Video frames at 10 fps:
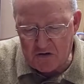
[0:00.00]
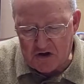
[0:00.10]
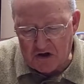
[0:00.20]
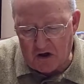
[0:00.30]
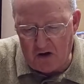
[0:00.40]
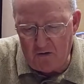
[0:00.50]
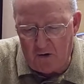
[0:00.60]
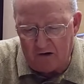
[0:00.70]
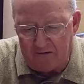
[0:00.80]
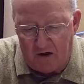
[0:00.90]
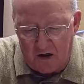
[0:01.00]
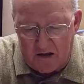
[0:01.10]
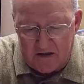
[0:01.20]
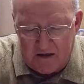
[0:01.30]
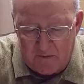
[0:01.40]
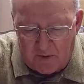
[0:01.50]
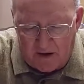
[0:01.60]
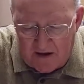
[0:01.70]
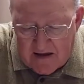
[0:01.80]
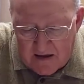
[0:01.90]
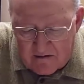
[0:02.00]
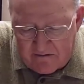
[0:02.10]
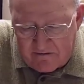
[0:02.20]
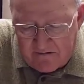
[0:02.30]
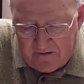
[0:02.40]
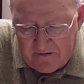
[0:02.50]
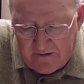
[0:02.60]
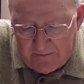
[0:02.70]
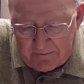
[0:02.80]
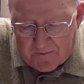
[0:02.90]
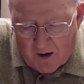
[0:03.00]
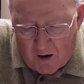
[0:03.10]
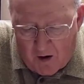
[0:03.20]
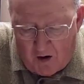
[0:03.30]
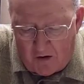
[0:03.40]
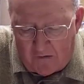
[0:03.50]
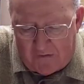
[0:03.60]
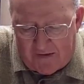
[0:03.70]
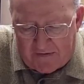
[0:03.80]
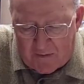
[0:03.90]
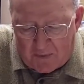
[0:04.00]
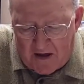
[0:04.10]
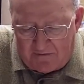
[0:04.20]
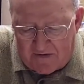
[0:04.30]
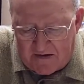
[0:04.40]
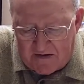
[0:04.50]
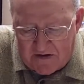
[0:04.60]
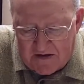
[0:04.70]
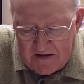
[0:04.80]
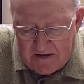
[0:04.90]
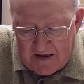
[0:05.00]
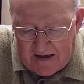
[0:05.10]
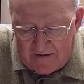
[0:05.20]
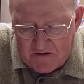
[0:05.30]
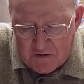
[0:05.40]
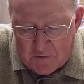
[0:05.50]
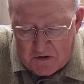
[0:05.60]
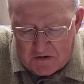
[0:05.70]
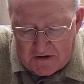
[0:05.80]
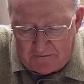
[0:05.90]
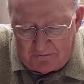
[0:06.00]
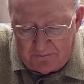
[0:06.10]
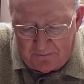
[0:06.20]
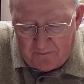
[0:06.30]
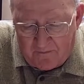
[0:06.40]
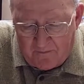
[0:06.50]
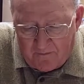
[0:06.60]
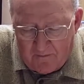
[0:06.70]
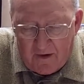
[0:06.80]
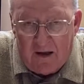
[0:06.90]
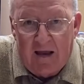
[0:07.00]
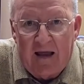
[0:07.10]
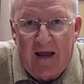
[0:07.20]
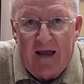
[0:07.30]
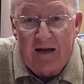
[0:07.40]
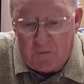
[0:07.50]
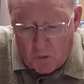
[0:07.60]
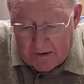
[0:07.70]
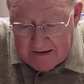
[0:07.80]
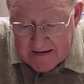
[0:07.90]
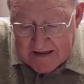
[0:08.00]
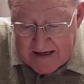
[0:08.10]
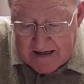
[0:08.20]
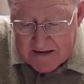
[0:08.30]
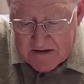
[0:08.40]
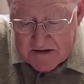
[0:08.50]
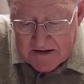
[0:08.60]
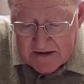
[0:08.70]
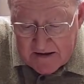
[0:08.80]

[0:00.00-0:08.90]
slow of heart to believe all that the prophets have spoken? And what he says,